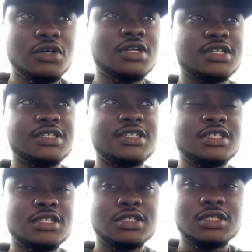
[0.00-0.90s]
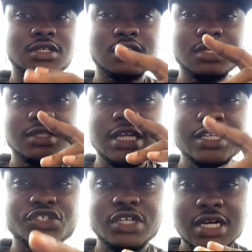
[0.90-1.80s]
honestly,
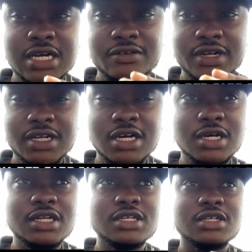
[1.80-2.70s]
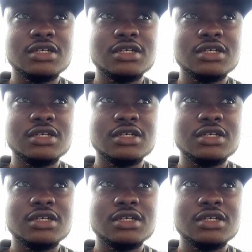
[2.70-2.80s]
that Xhaka red card.